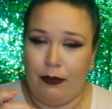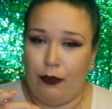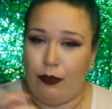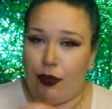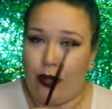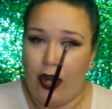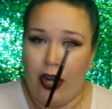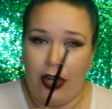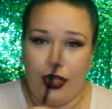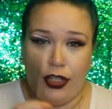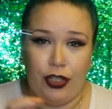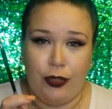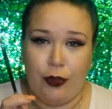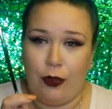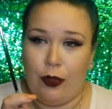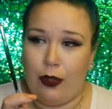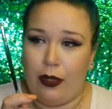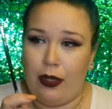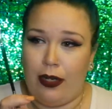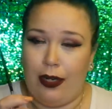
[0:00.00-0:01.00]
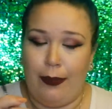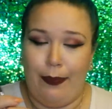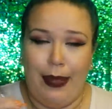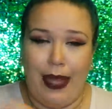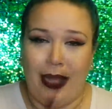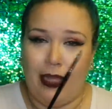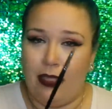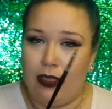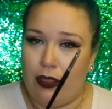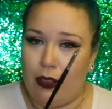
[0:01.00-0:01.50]
brush or a
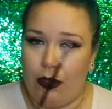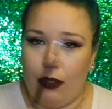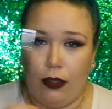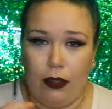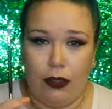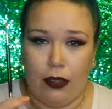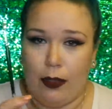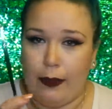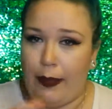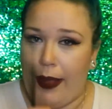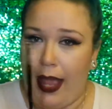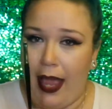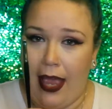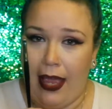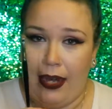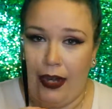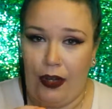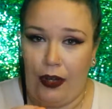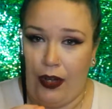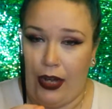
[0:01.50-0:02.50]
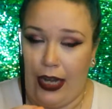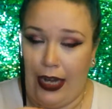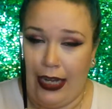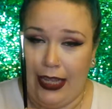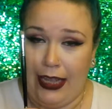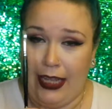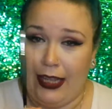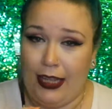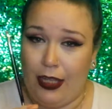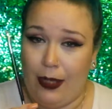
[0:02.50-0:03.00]
pencil or a pen or
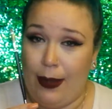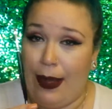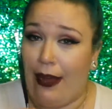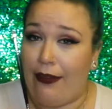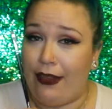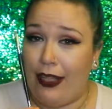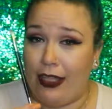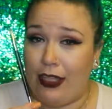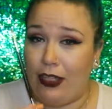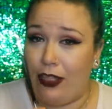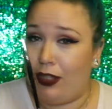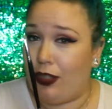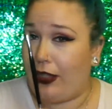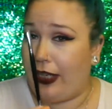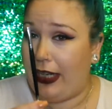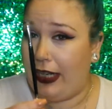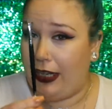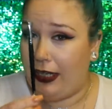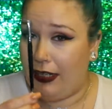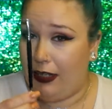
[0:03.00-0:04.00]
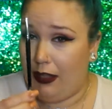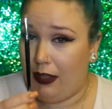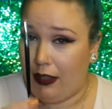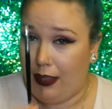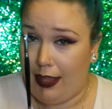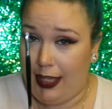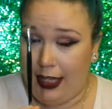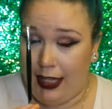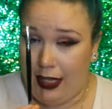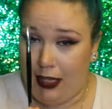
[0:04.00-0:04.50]
anything that you have that's straight,
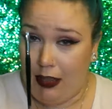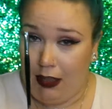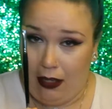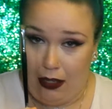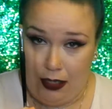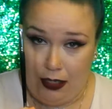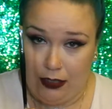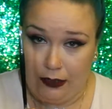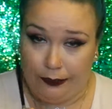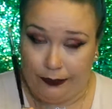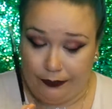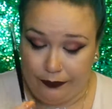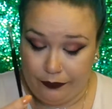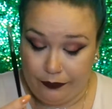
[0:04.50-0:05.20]
thin, and long.